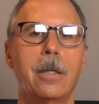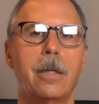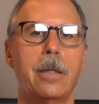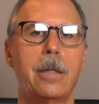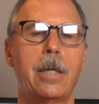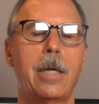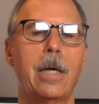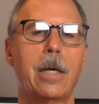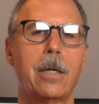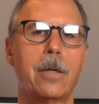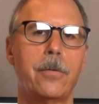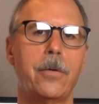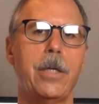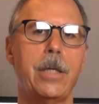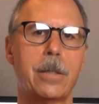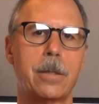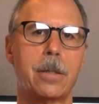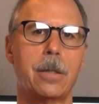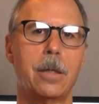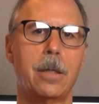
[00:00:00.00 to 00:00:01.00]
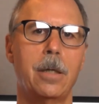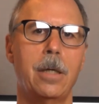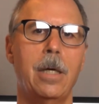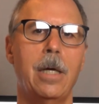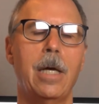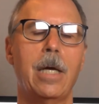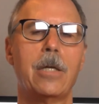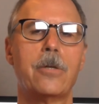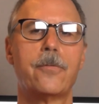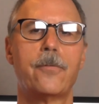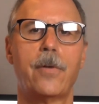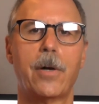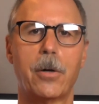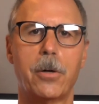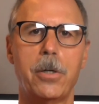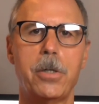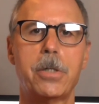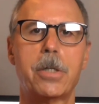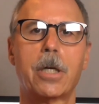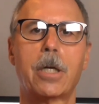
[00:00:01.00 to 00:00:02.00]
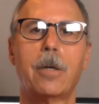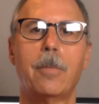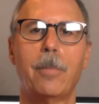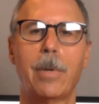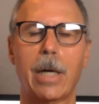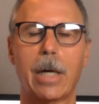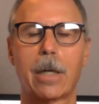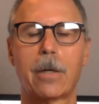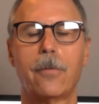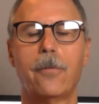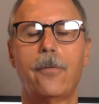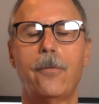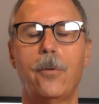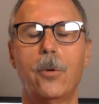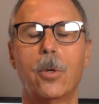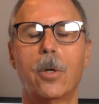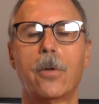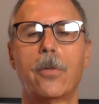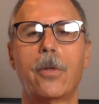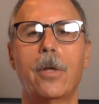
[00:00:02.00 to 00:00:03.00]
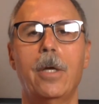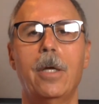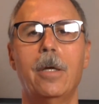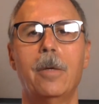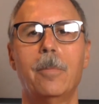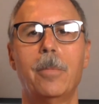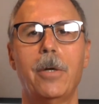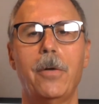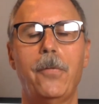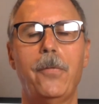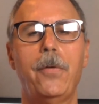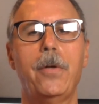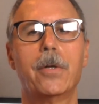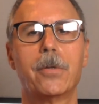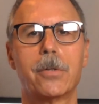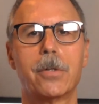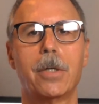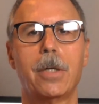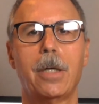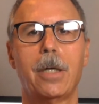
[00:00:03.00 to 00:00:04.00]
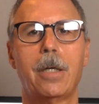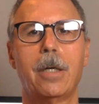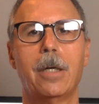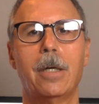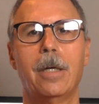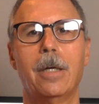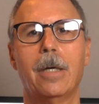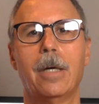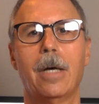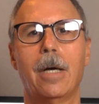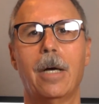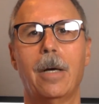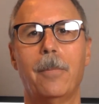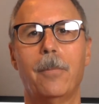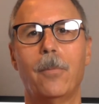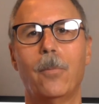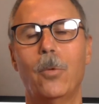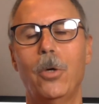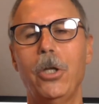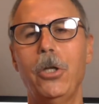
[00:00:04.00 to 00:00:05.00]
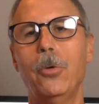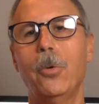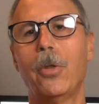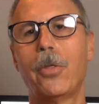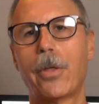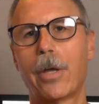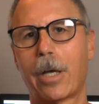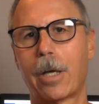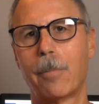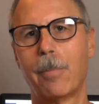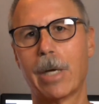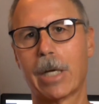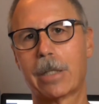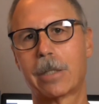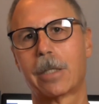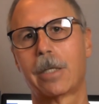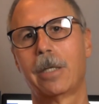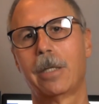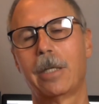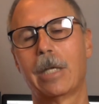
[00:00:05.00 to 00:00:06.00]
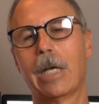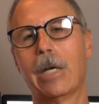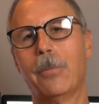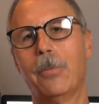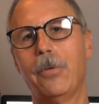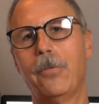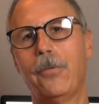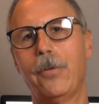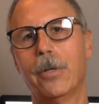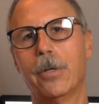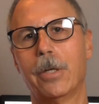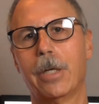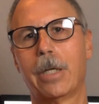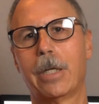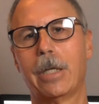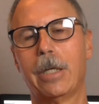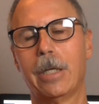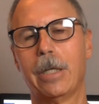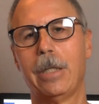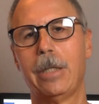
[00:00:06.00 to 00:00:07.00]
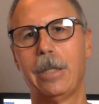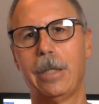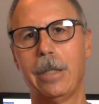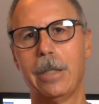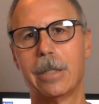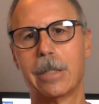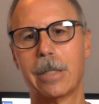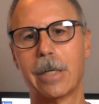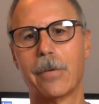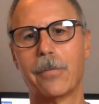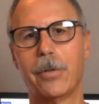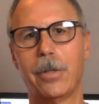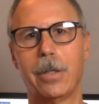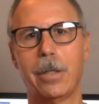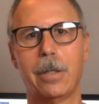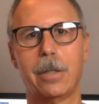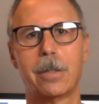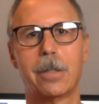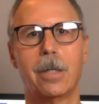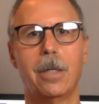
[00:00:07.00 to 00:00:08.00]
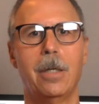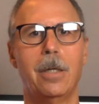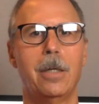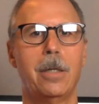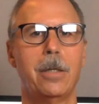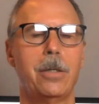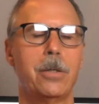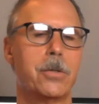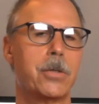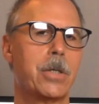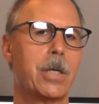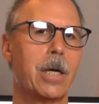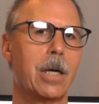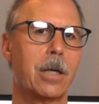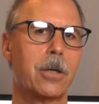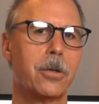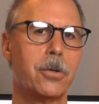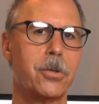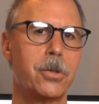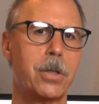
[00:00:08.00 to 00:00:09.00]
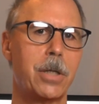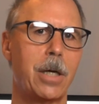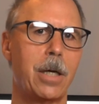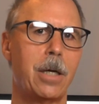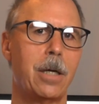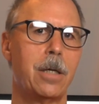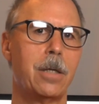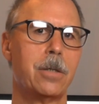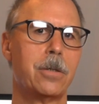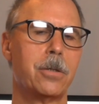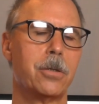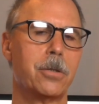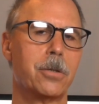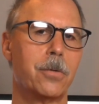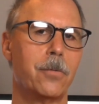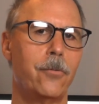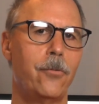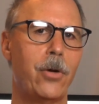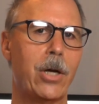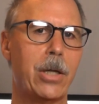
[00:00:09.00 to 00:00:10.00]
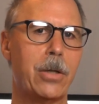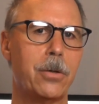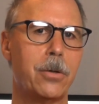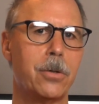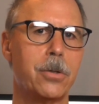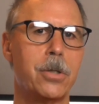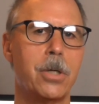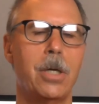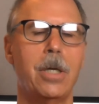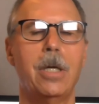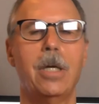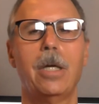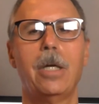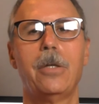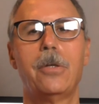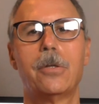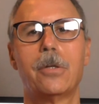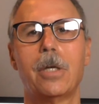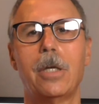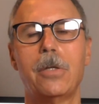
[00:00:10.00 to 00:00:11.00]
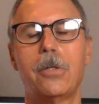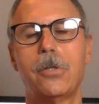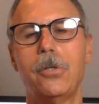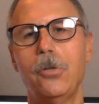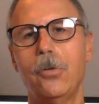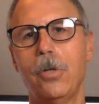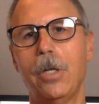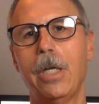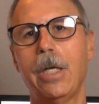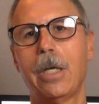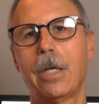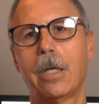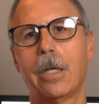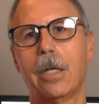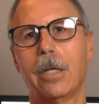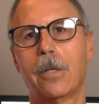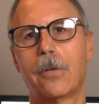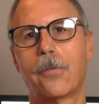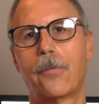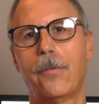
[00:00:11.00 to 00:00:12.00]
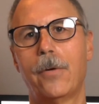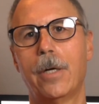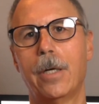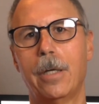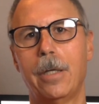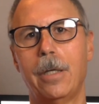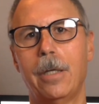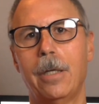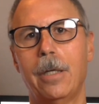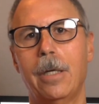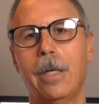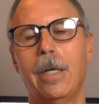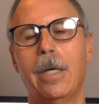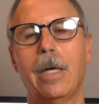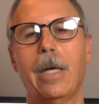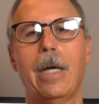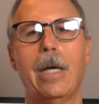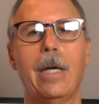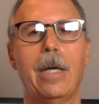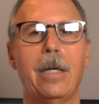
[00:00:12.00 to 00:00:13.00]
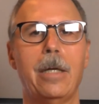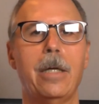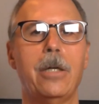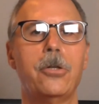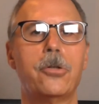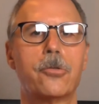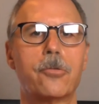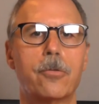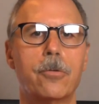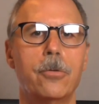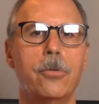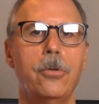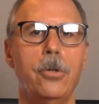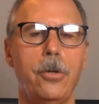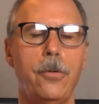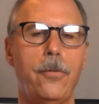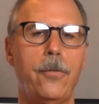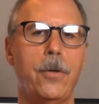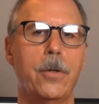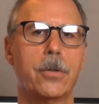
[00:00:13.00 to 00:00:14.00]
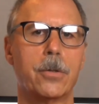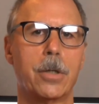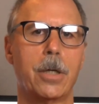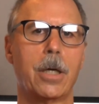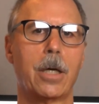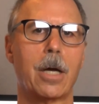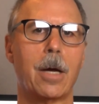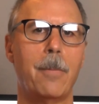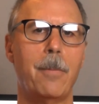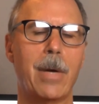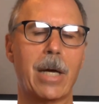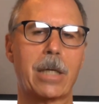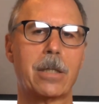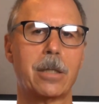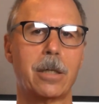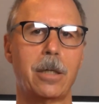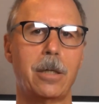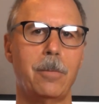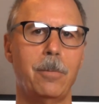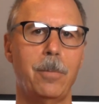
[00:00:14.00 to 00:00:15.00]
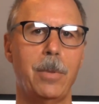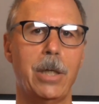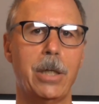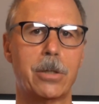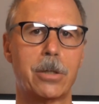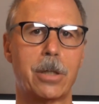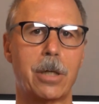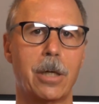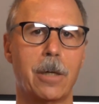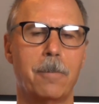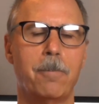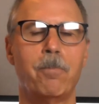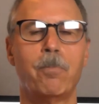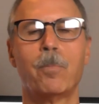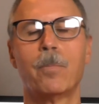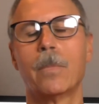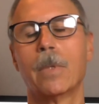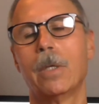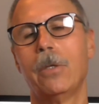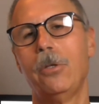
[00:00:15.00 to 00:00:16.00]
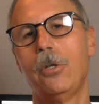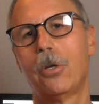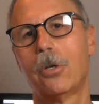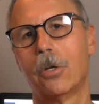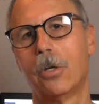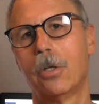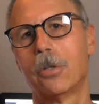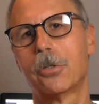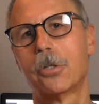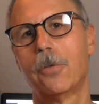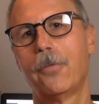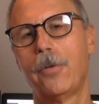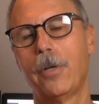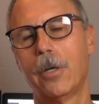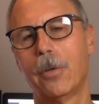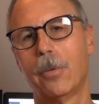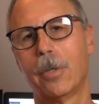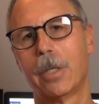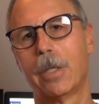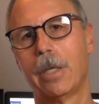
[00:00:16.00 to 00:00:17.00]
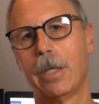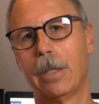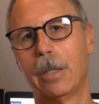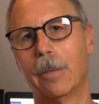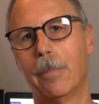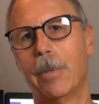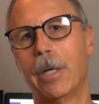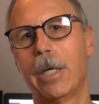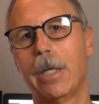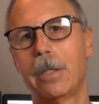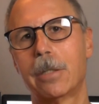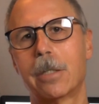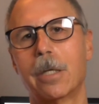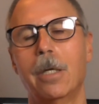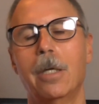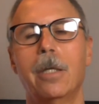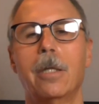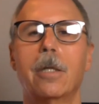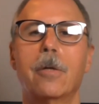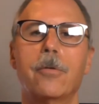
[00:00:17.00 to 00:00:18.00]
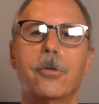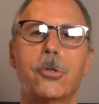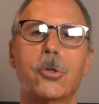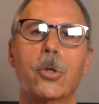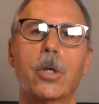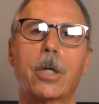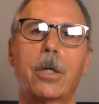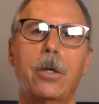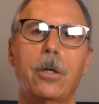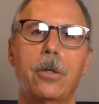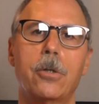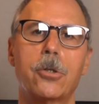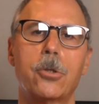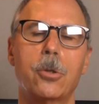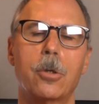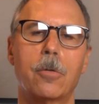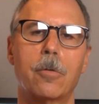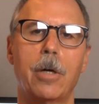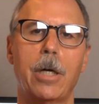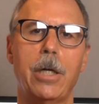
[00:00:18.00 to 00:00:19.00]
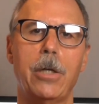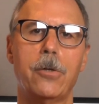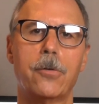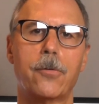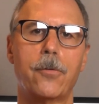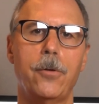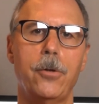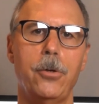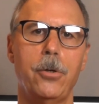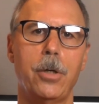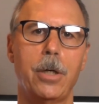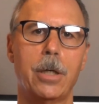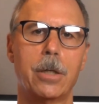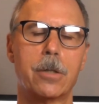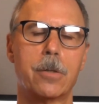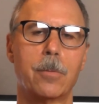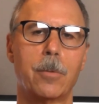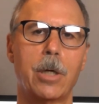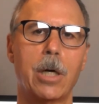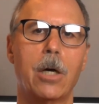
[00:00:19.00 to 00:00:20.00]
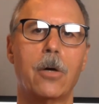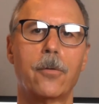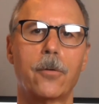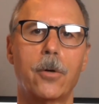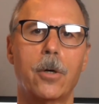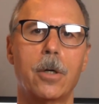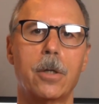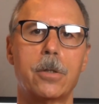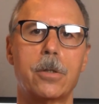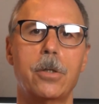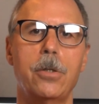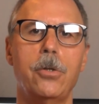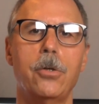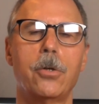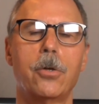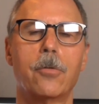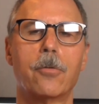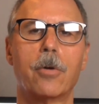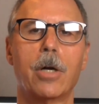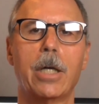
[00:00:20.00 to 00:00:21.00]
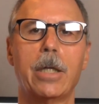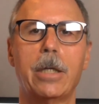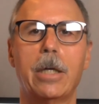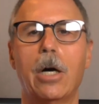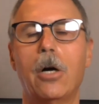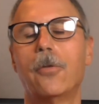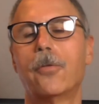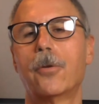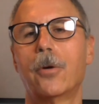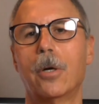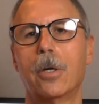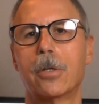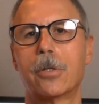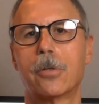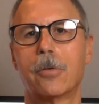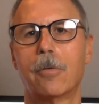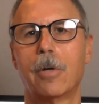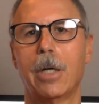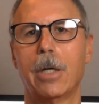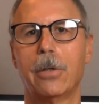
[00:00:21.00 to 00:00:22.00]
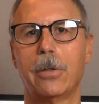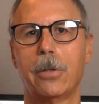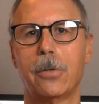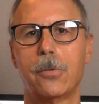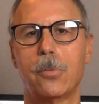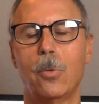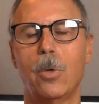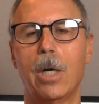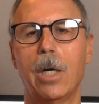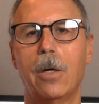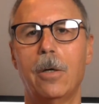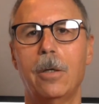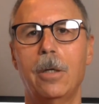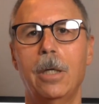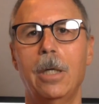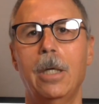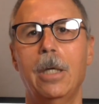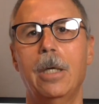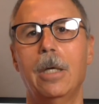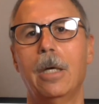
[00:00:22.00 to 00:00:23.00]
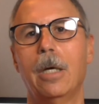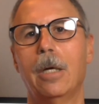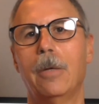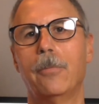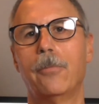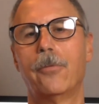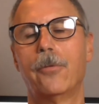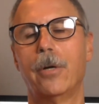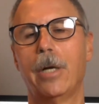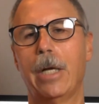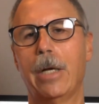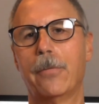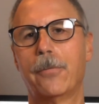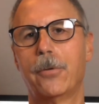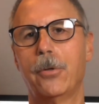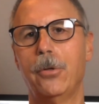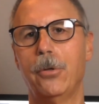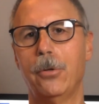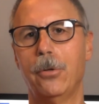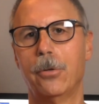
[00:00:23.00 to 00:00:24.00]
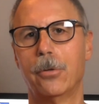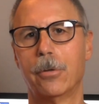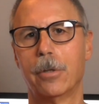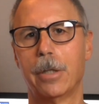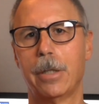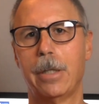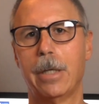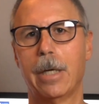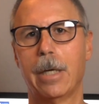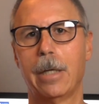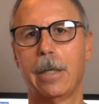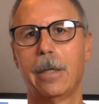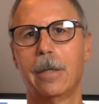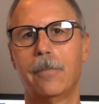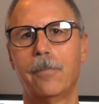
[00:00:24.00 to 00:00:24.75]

The town of Isla has ferries that come back and forth, but it feels like what you would think a Mexican town would feel like in 1970s. There's taco stands, there's some vendors. It's unique, it's fun, and it truly feels like a Mexican beach town. You can also, if you don't want to take the bikes, the resort can also arrange for you to get some golf carts, and you can ride golf carts around as well for an afternoon or a day.